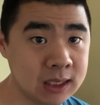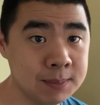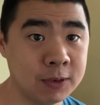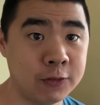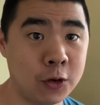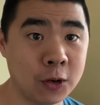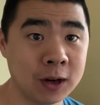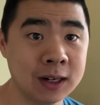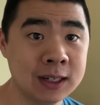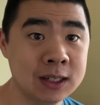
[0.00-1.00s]

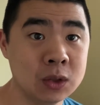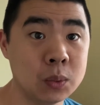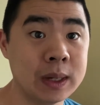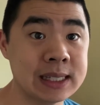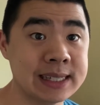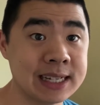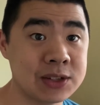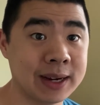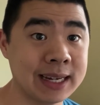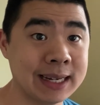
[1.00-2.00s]
before Wednesday so
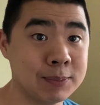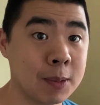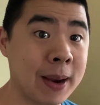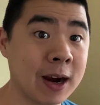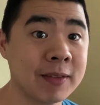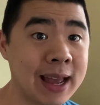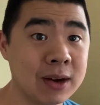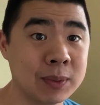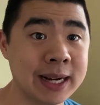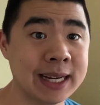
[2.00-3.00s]
I can prepare that
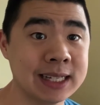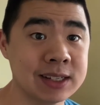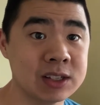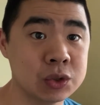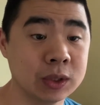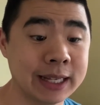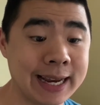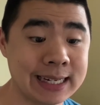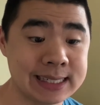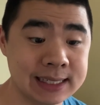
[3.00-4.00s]
when I get to the school at 8.